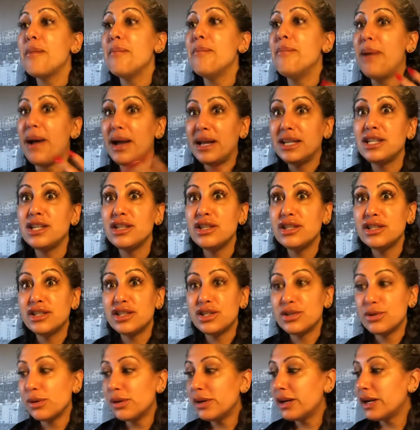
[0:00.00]
back to the
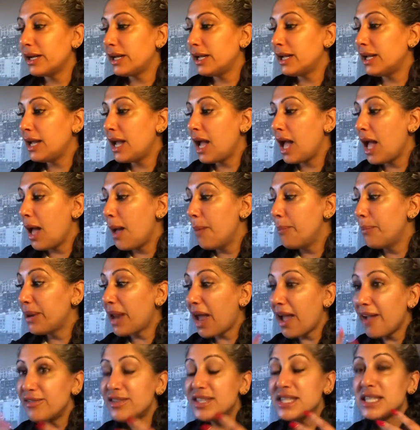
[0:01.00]
story.
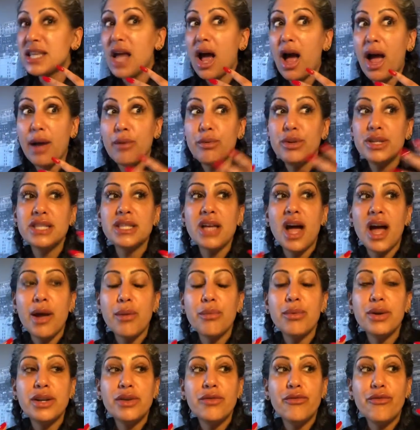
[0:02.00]
But I
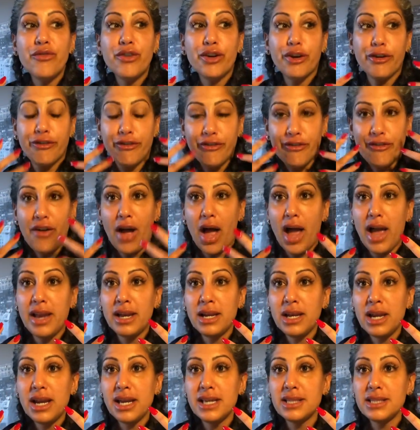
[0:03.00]
would for
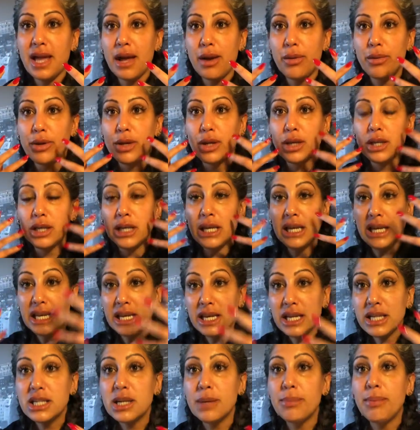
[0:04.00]
fun, because I
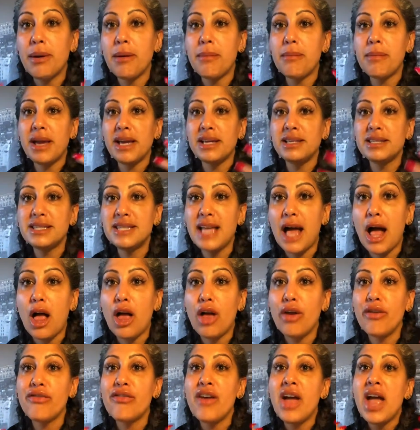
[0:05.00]
needed to put
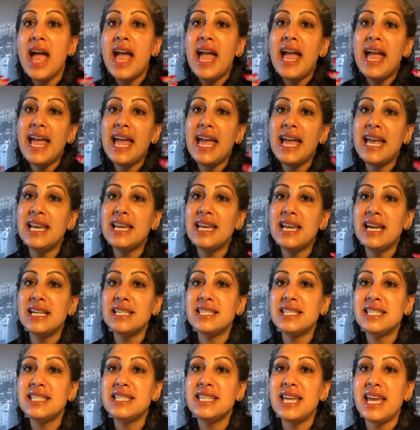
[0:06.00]
myself in a
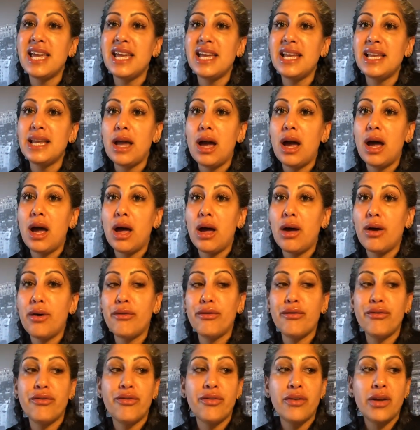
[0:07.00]
state
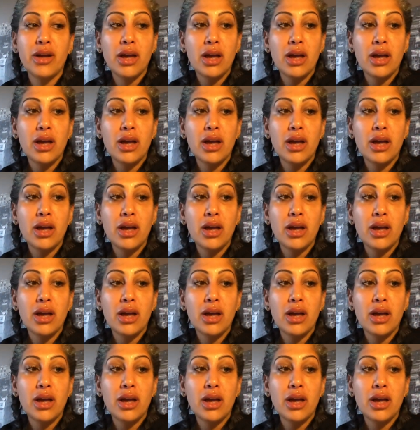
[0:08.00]
of